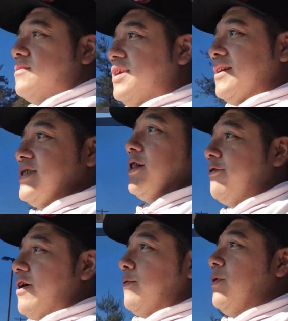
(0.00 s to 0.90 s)
Yeah,
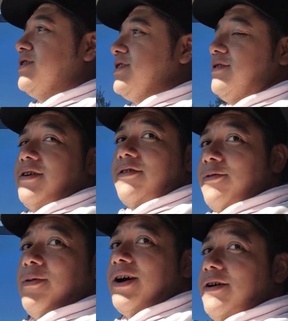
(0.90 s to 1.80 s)
Telluride wants it. I don't
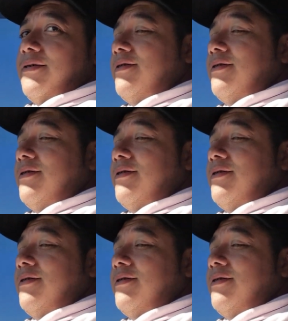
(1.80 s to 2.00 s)
know why.